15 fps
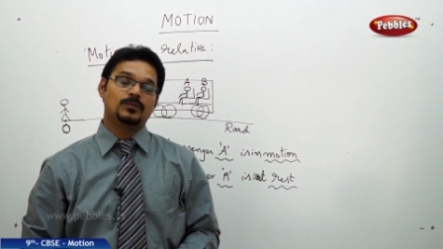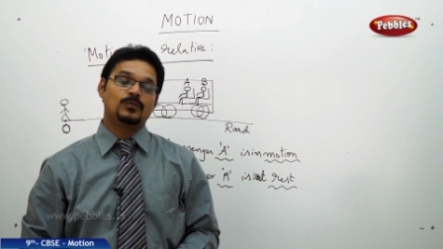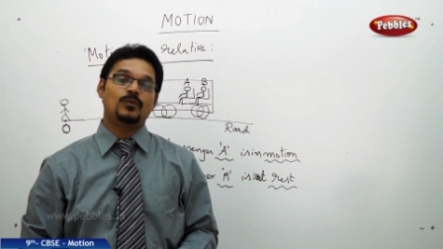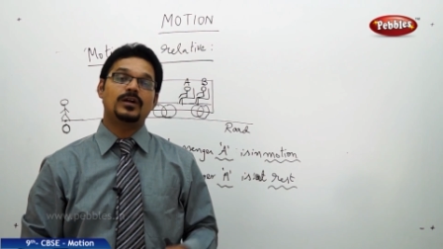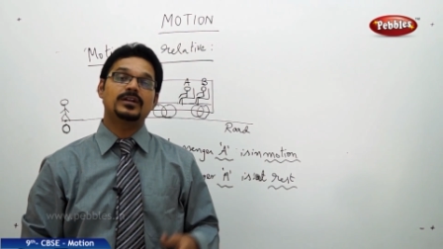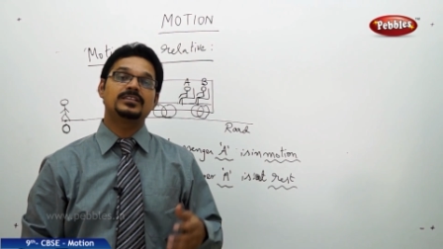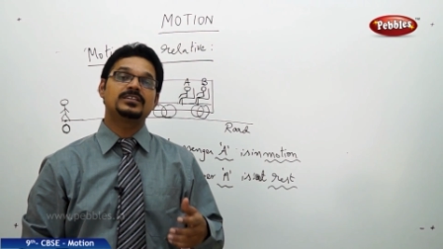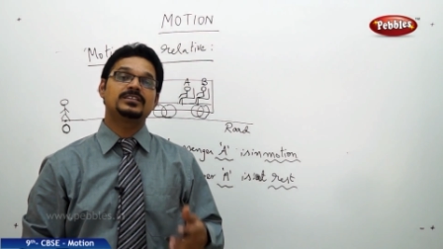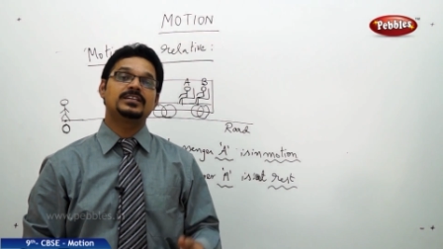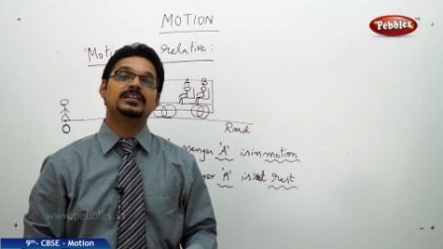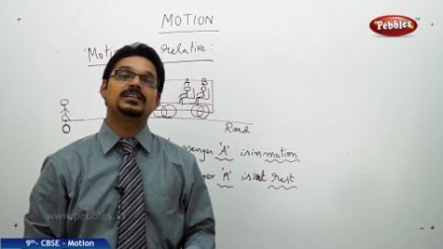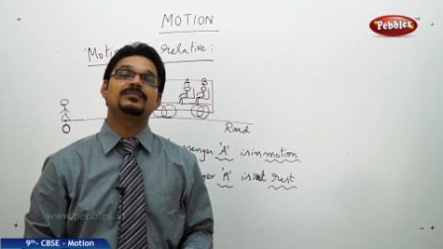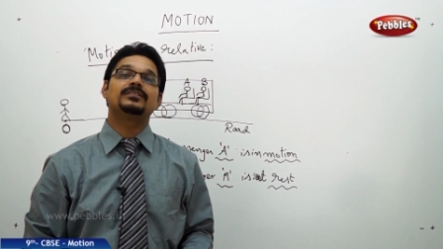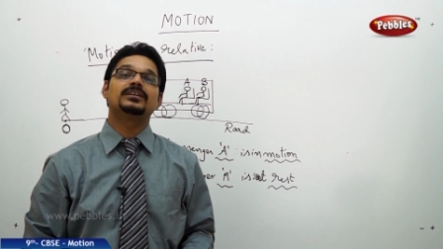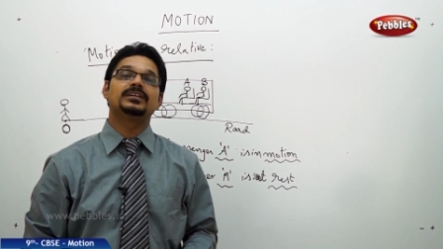What is the
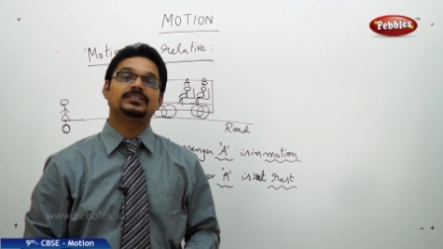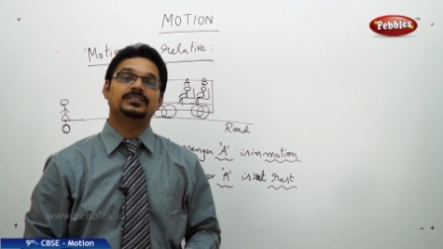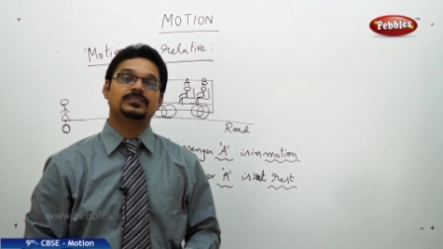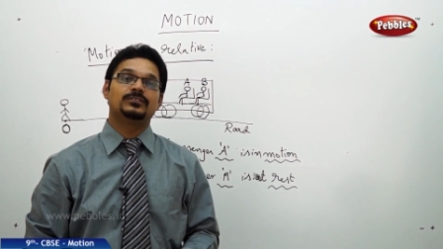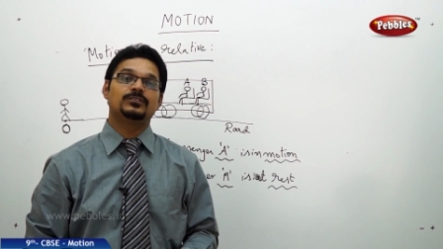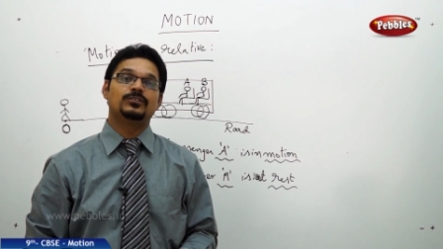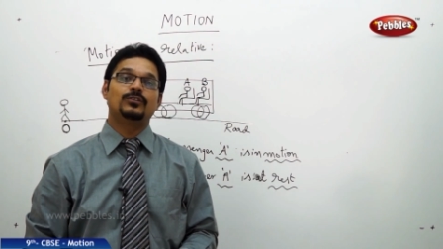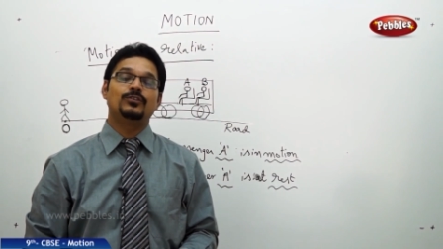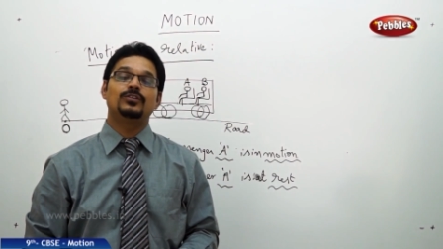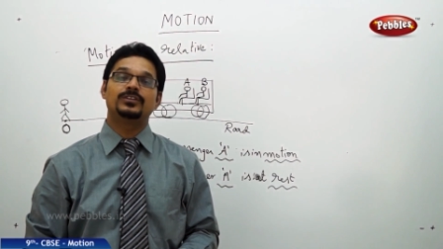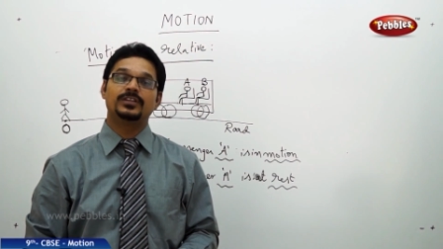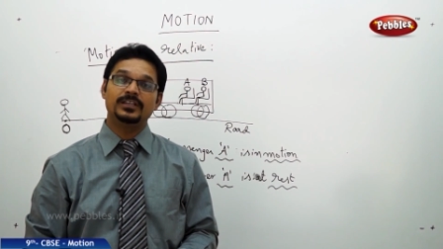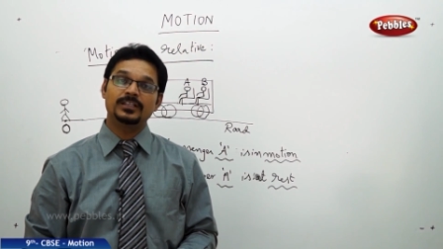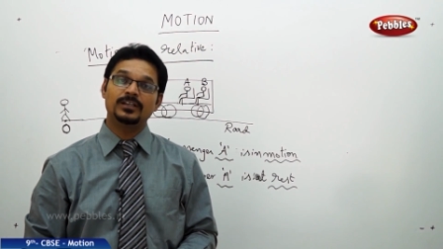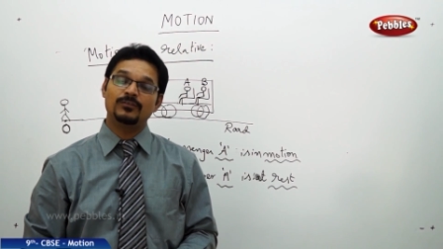state of us? Do you
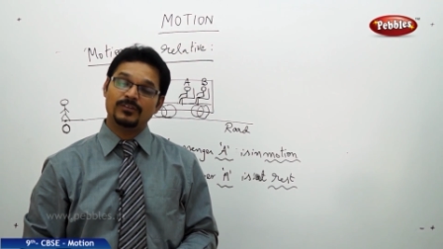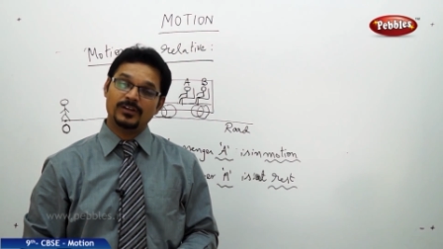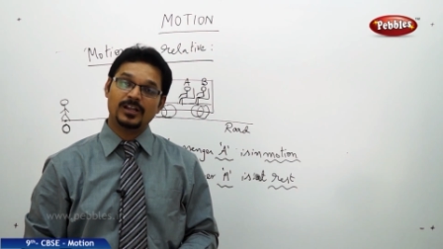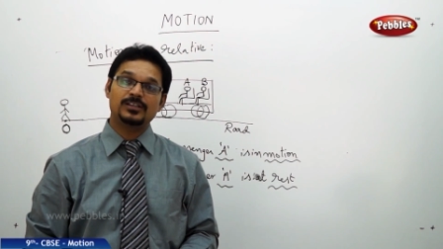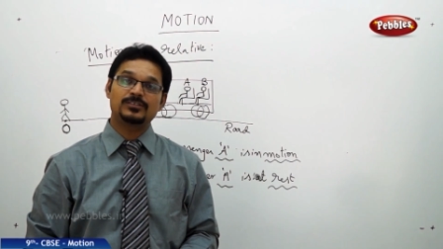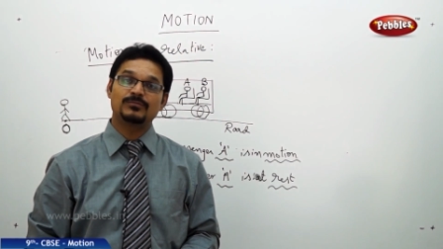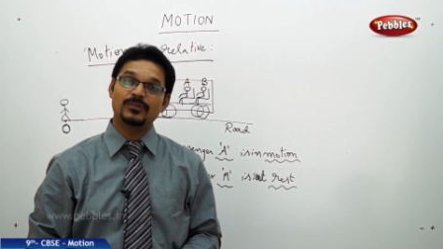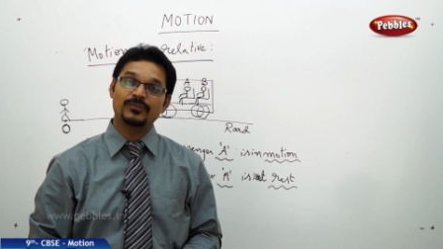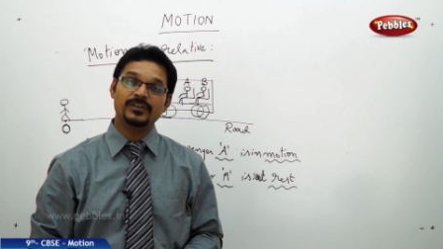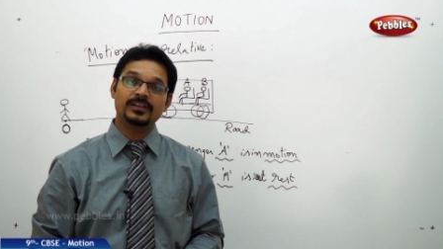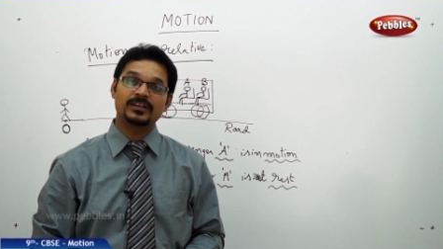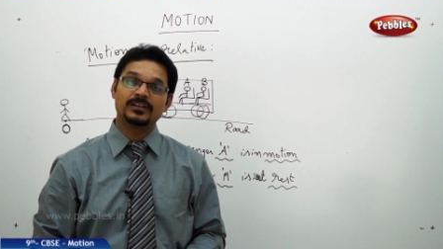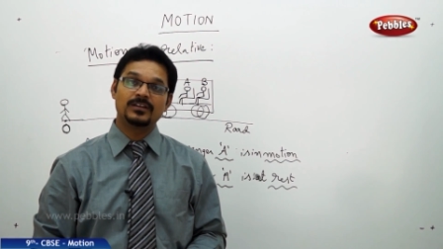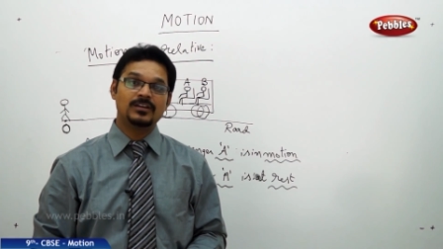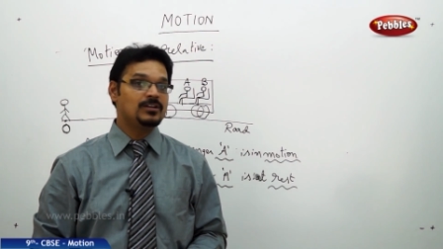think that we are also
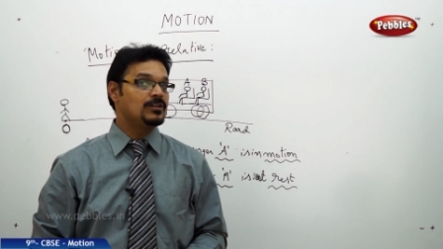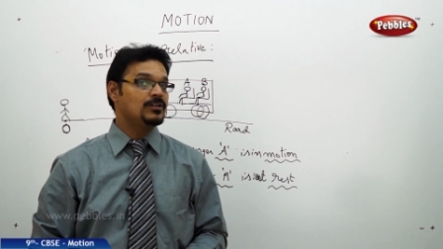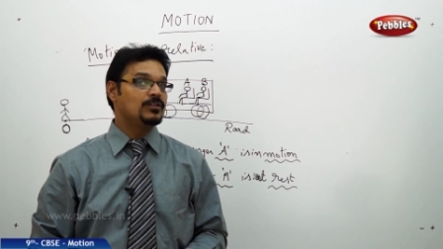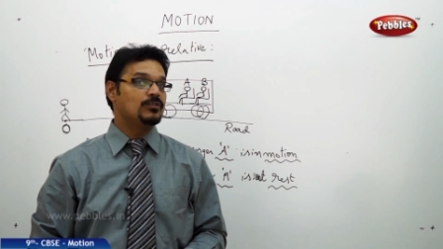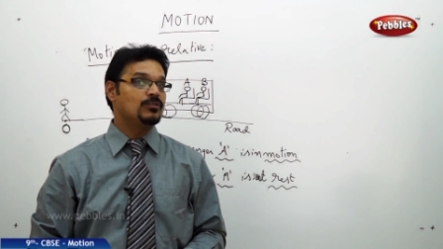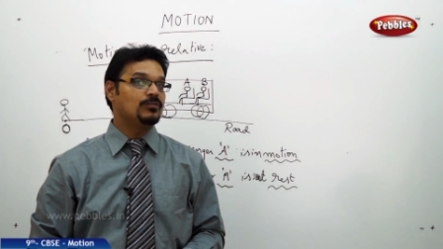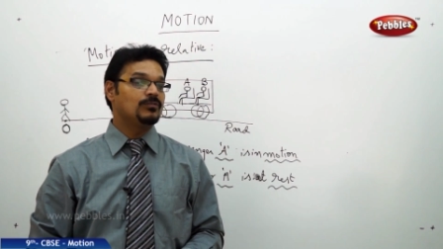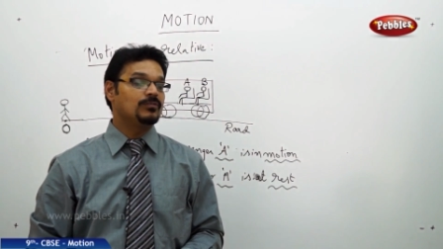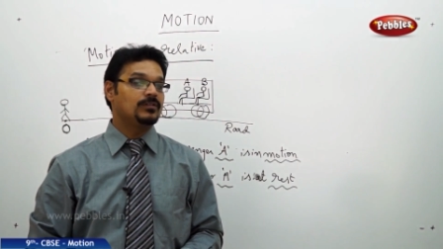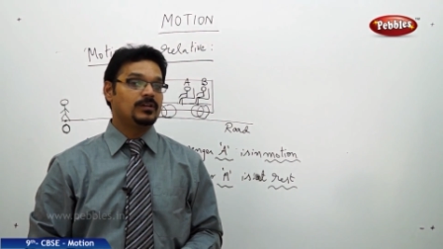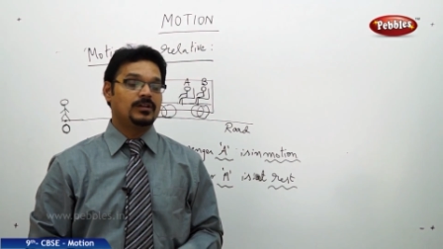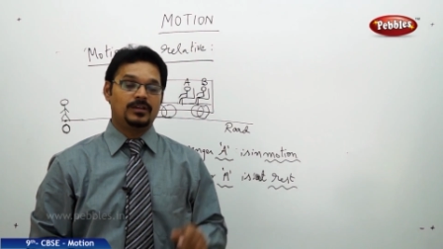moving? No.